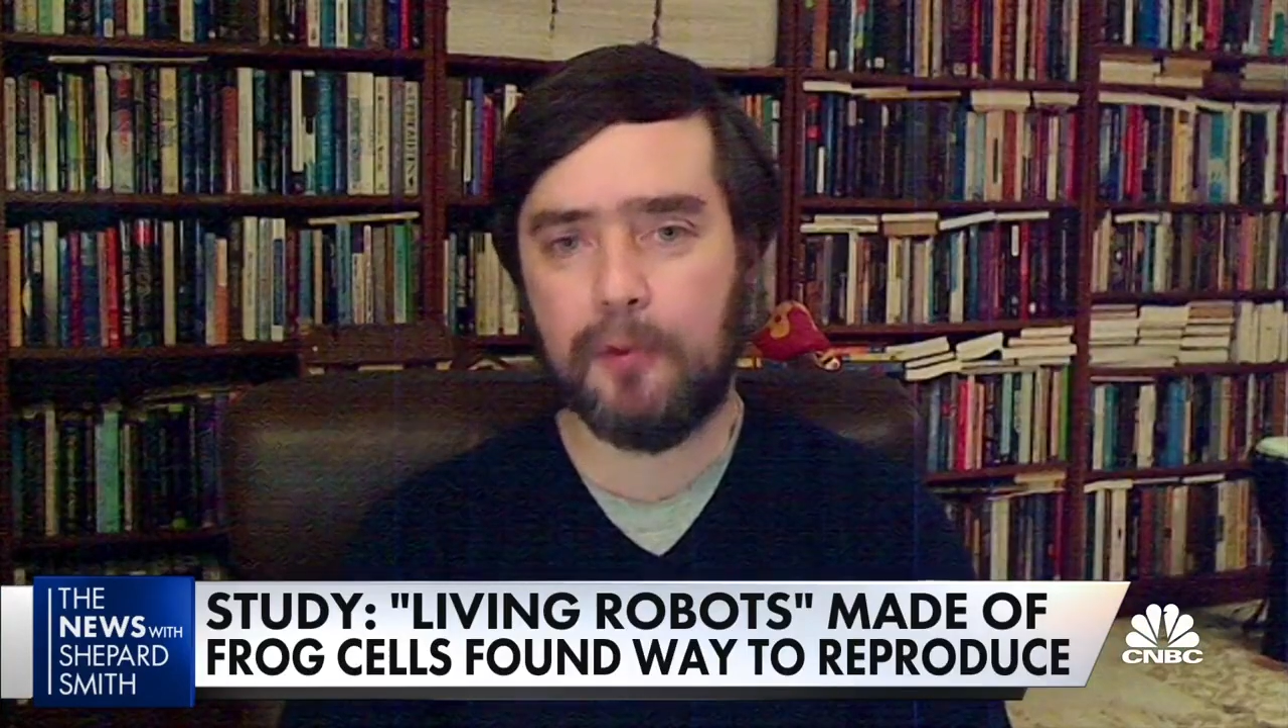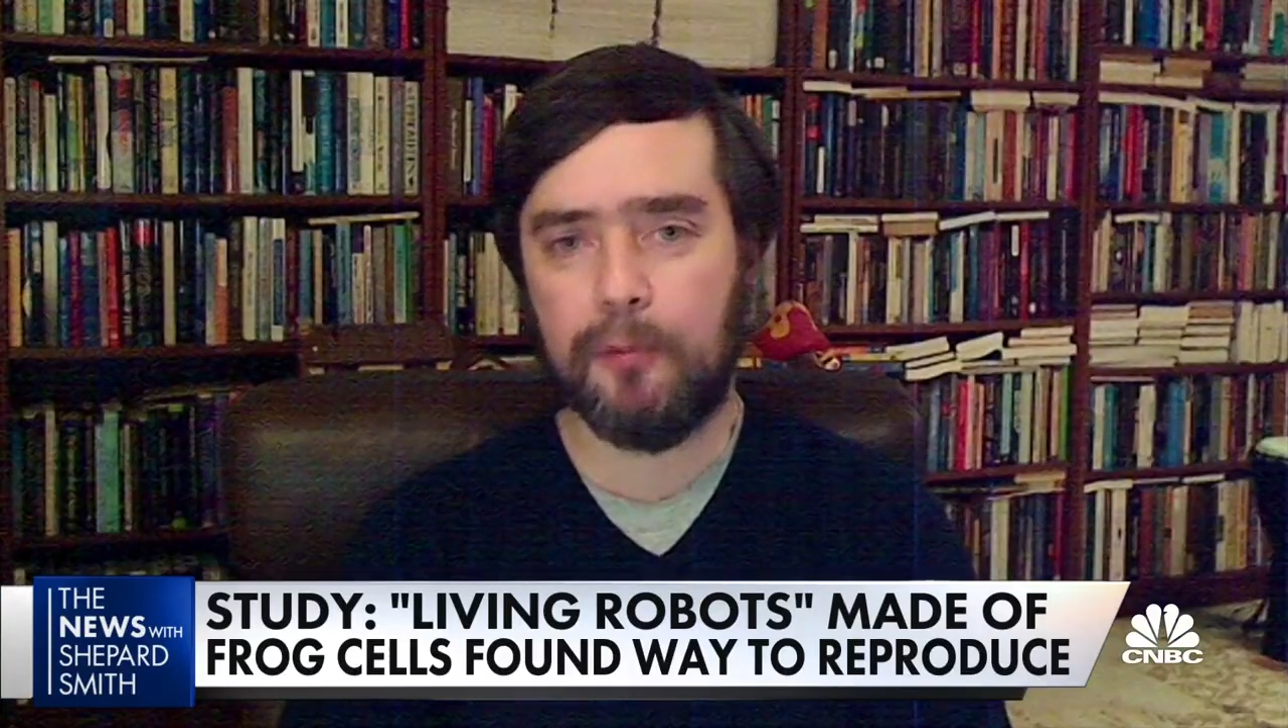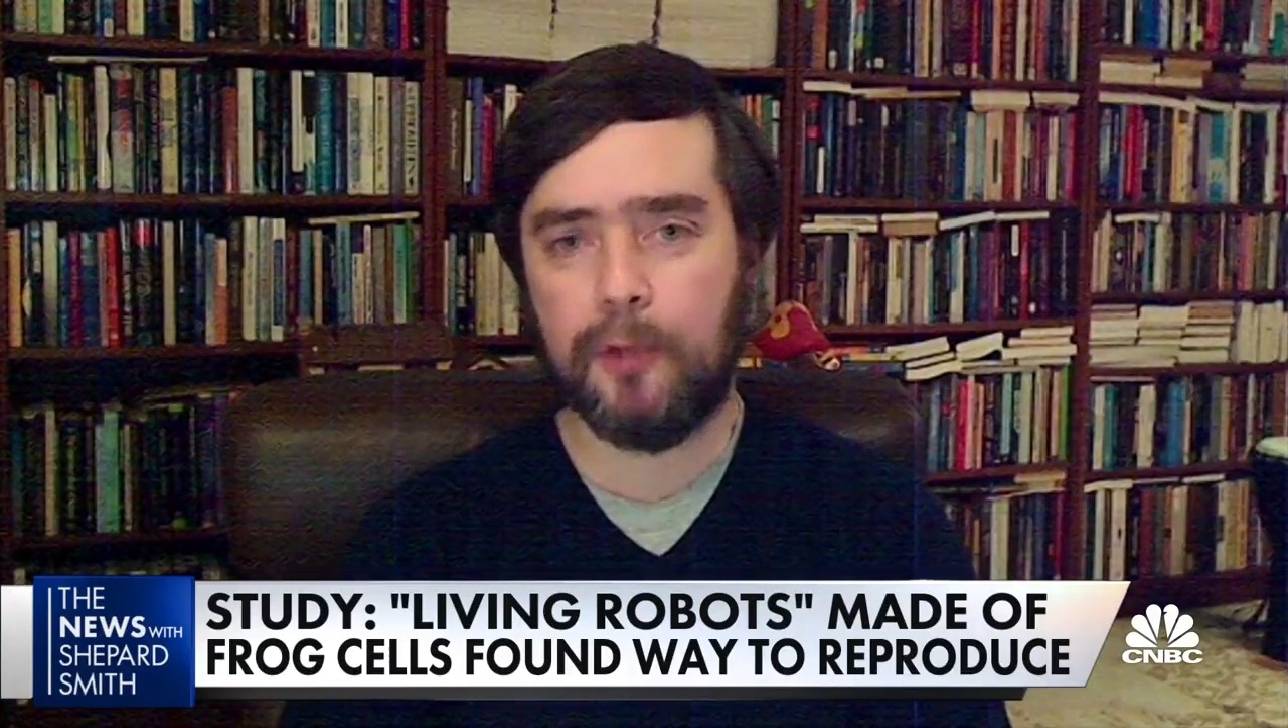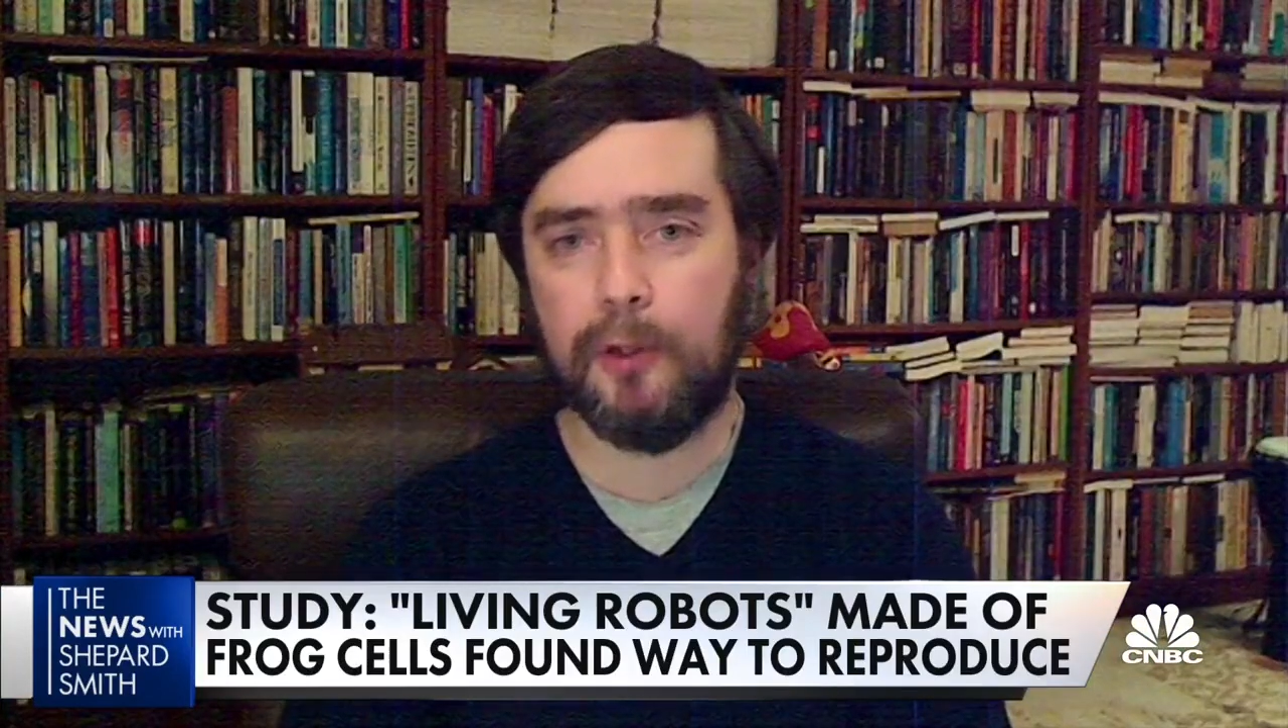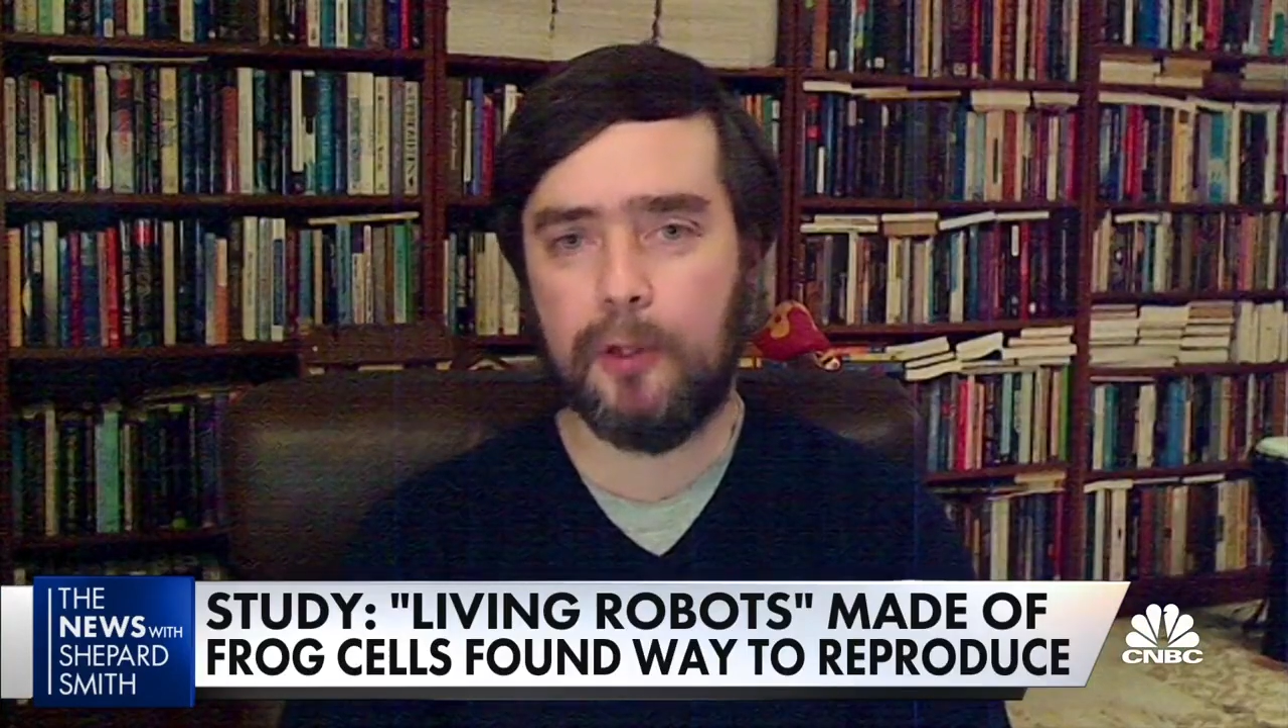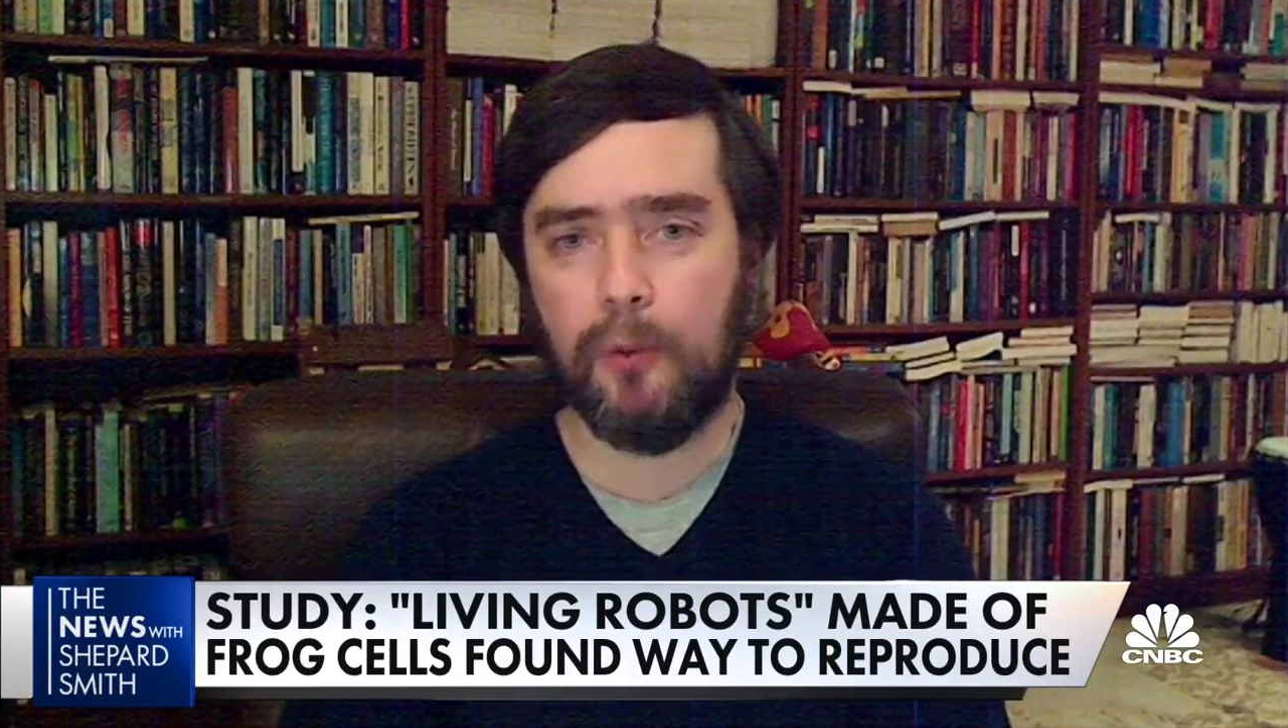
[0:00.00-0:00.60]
of about